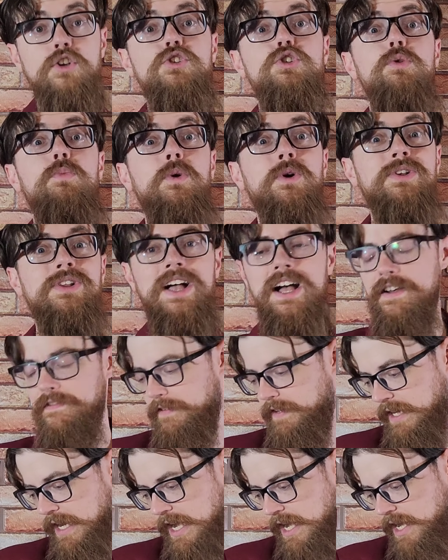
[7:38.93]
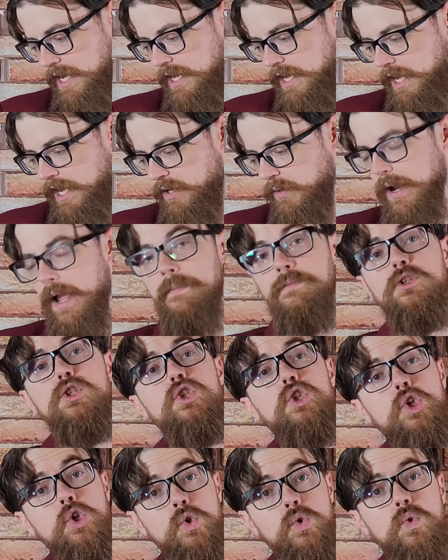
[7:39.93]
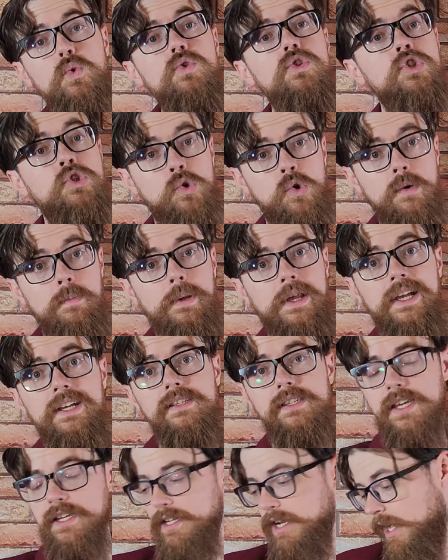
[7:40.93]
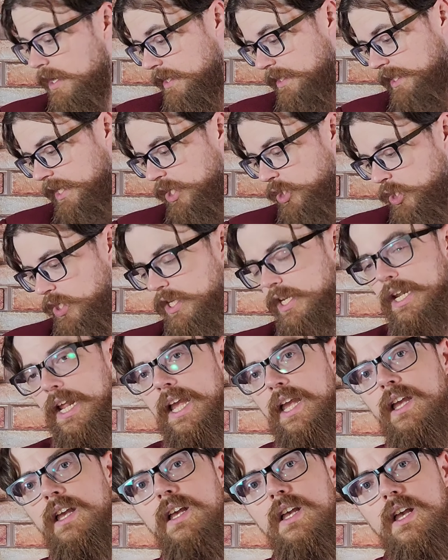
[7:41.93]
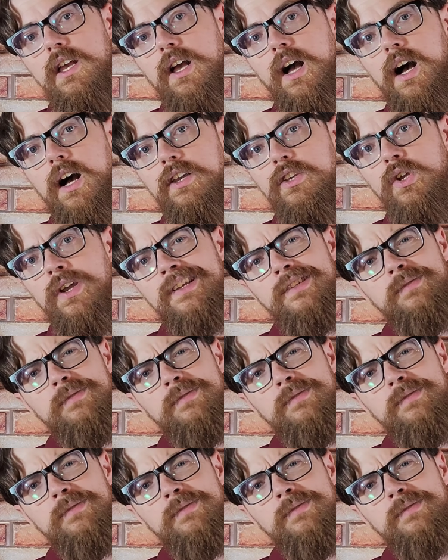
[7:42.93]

Two more left. I grabbed two store picks at Nana's Kitchen today. You